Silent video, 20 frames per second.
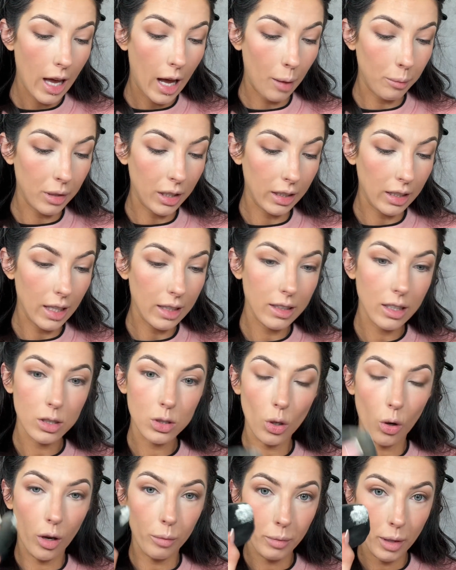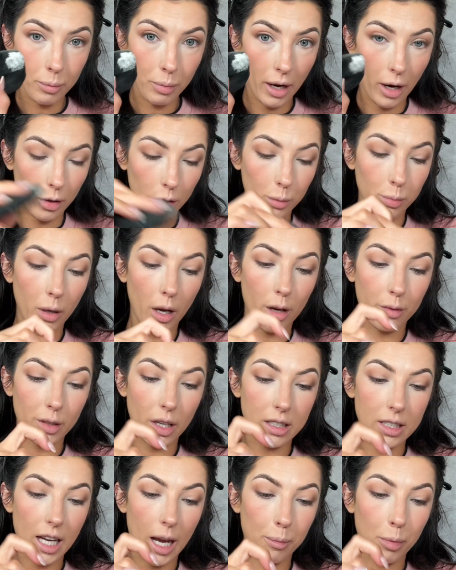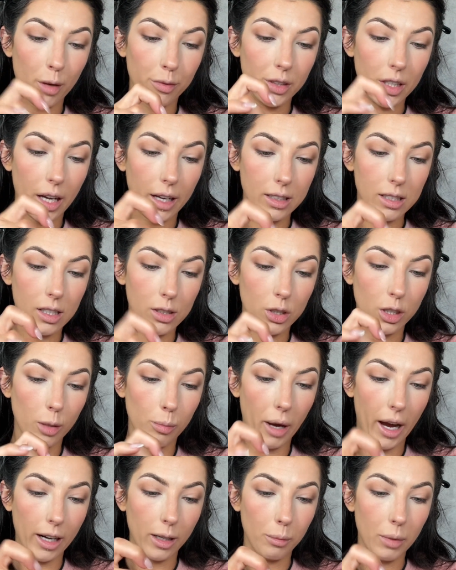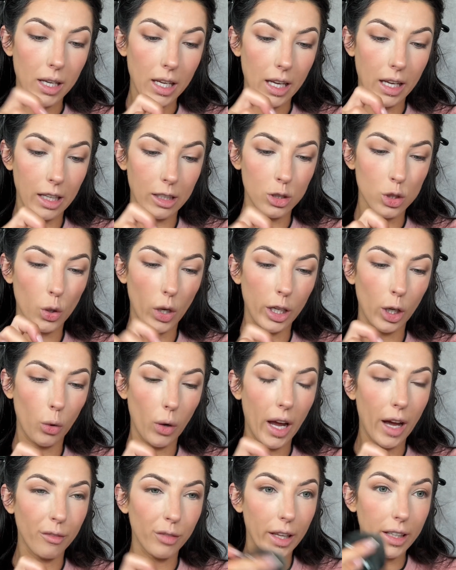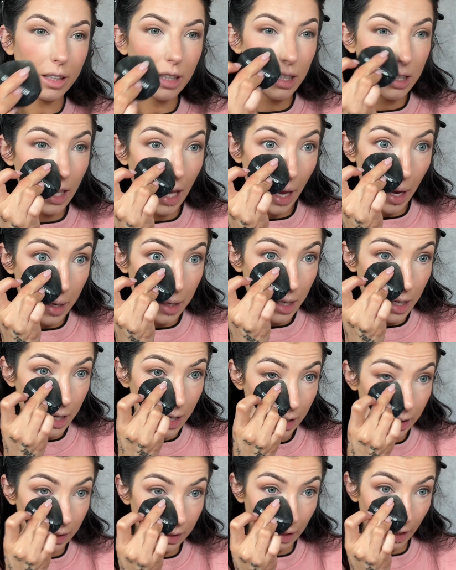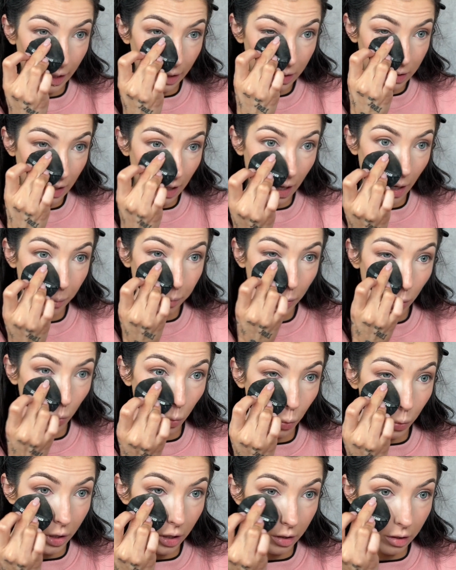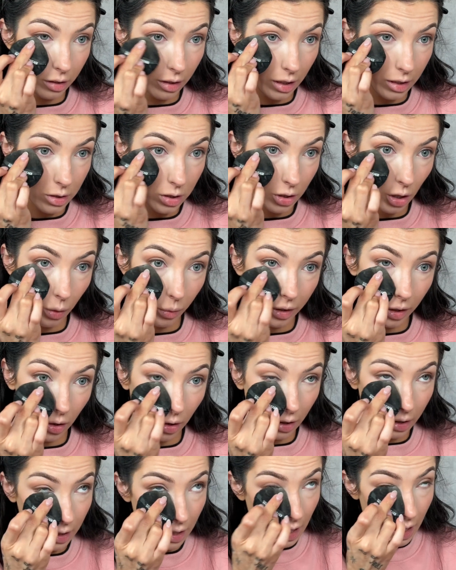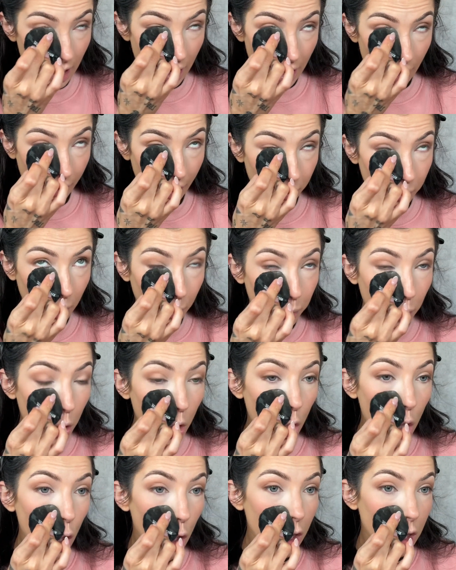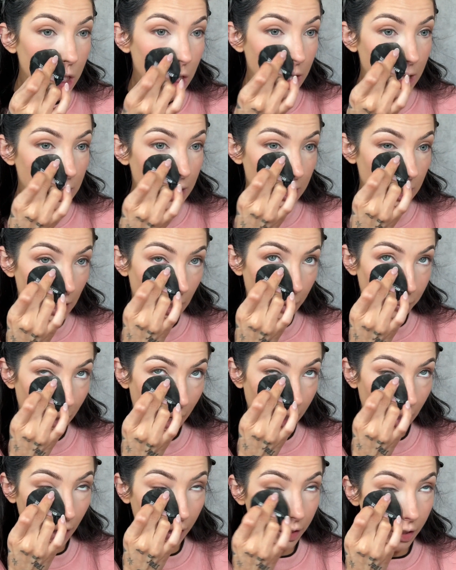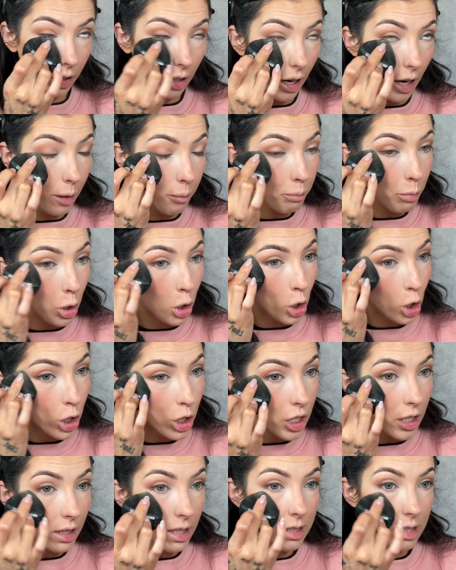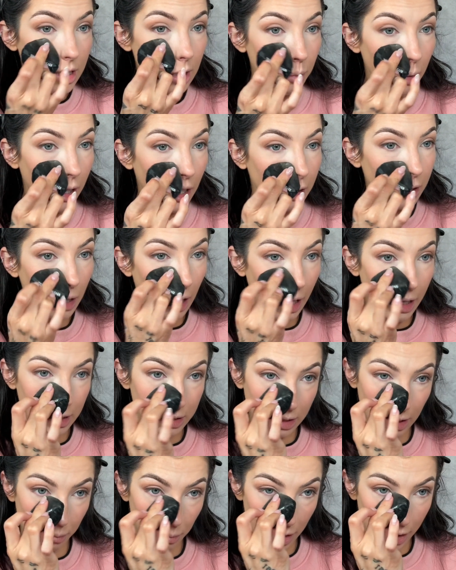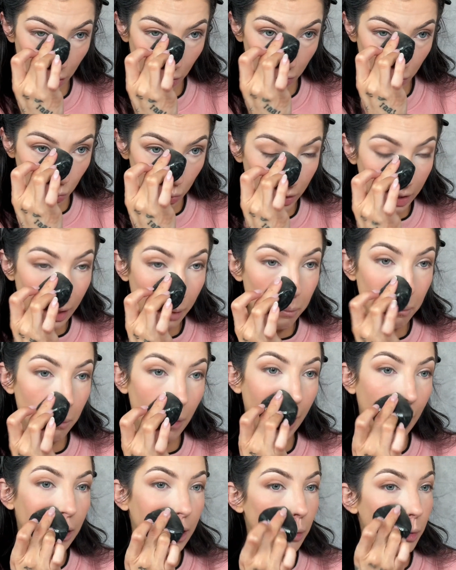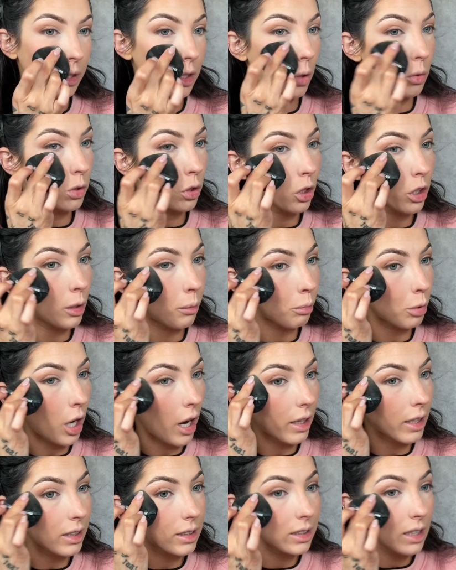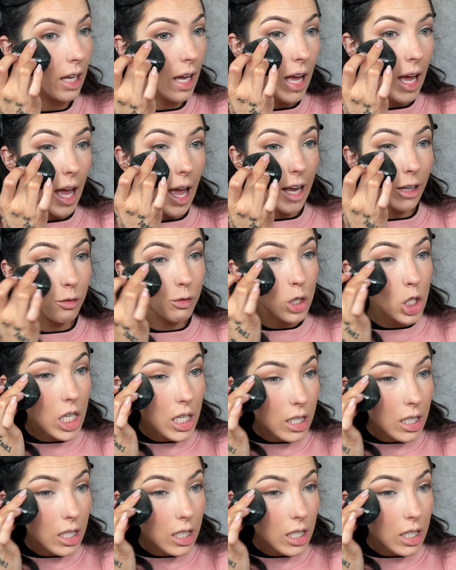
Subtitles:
I'm going to get this on my powder puff and tap off the excess on the back of my hand so I don't have like cakey layered up weirdness going on. And then I'm going to push this into my under eye. And pushing this into my under eye is going to make it really marry with those cream products and